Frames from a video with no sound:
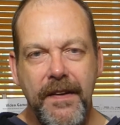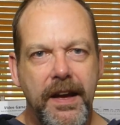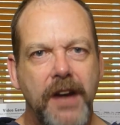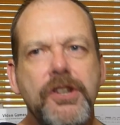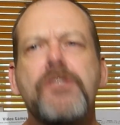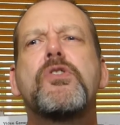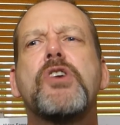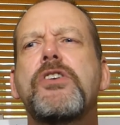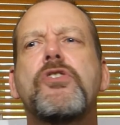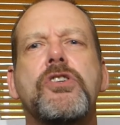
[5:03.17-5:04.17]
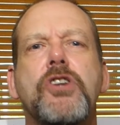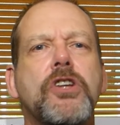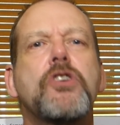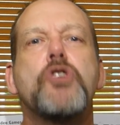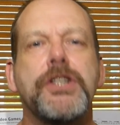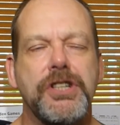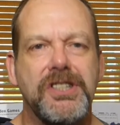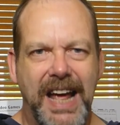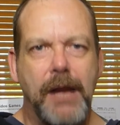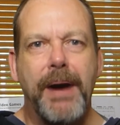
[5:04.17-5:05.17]
And you can usually just
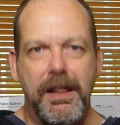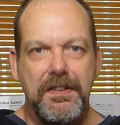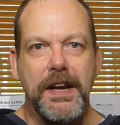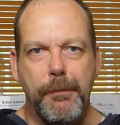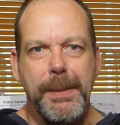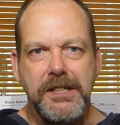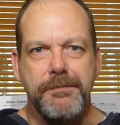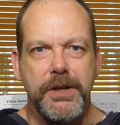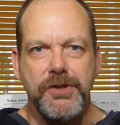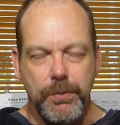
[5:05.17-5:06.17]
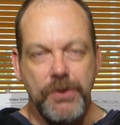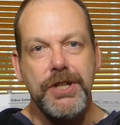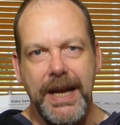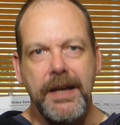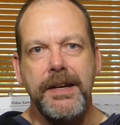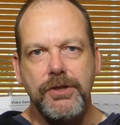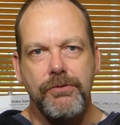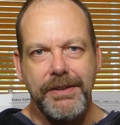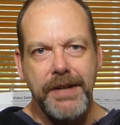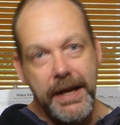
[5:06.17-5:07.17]
tell by the feel of a piece of music once you get your ears
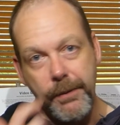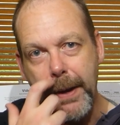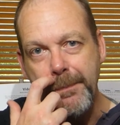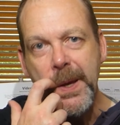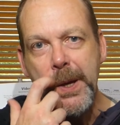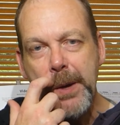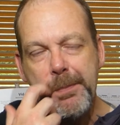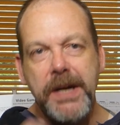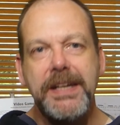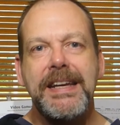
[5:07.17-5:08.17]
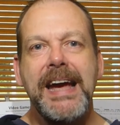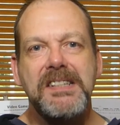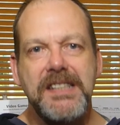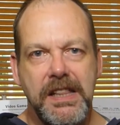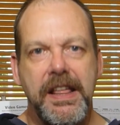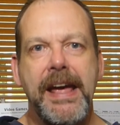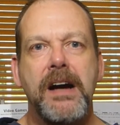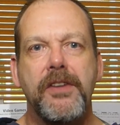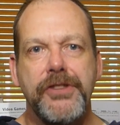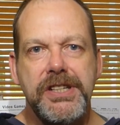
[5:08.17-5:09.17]
around it anyway. But yes, they
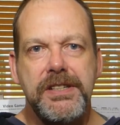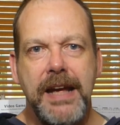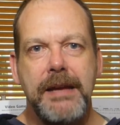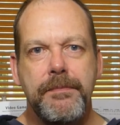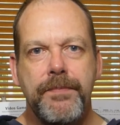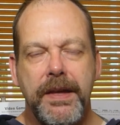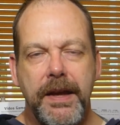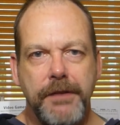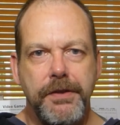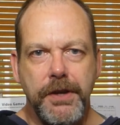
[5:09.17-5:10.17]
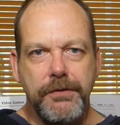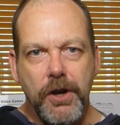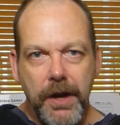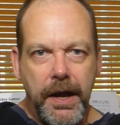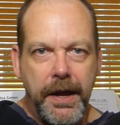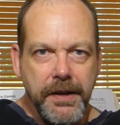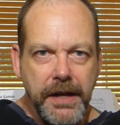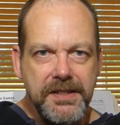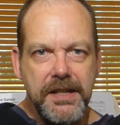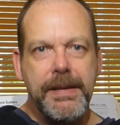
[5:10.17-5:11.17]
are the same. If you've got a
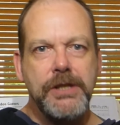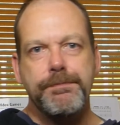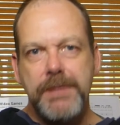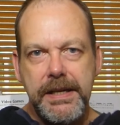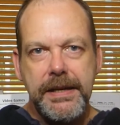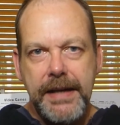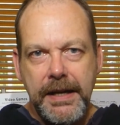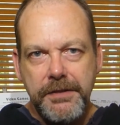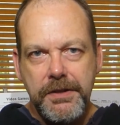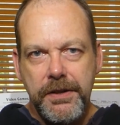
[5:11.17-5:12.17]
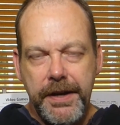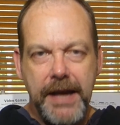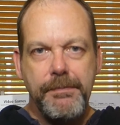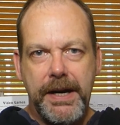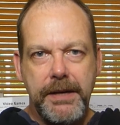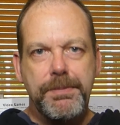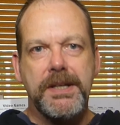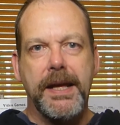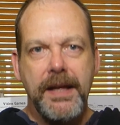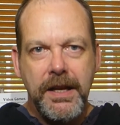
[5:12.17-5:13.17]
C major bucket and you've got an A minor
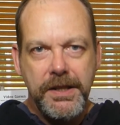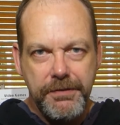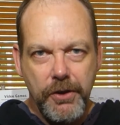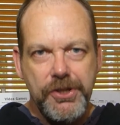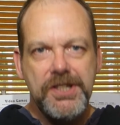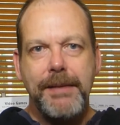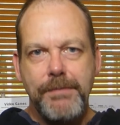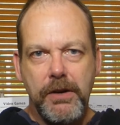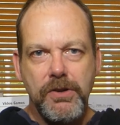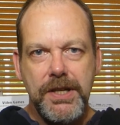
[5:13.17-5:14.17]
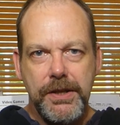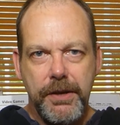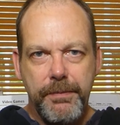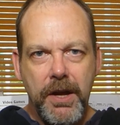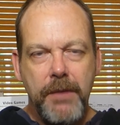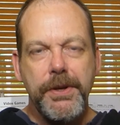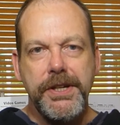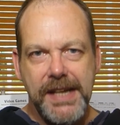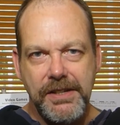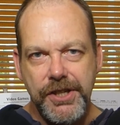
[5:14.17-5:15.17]
bucket, they've got the same notes in them, but you
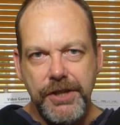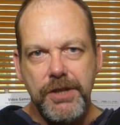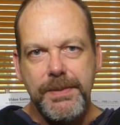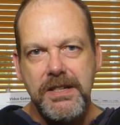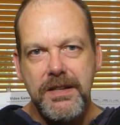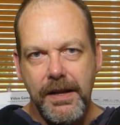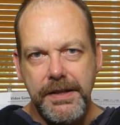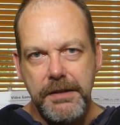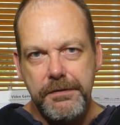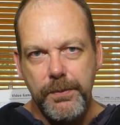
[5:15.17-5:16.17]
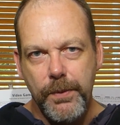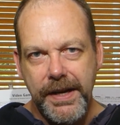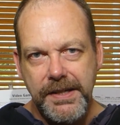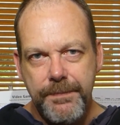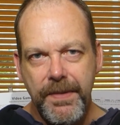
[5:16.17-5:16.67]
tend to use them in slightly different ways.